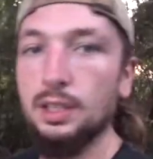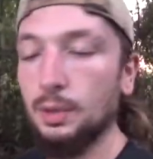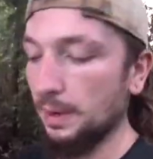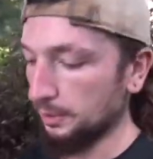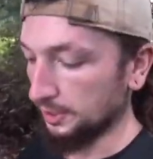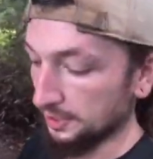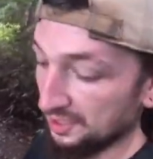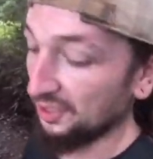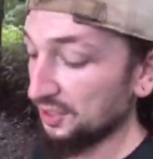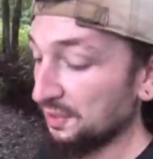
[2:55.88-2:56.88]
Oh wow, so there's
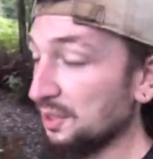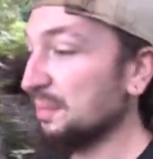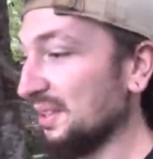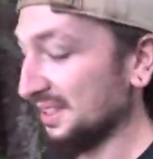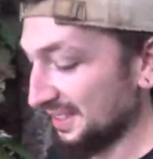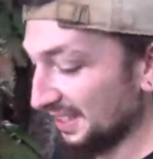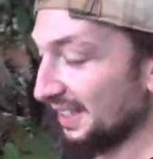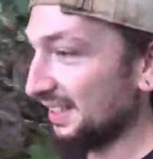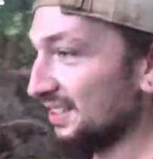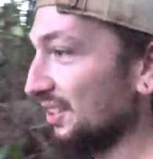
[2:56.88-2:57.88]
loads of viewpoints.
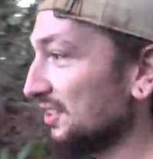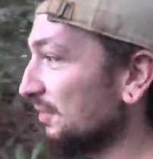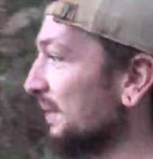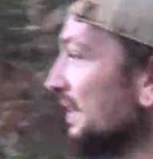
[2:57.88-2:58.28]
There's loads of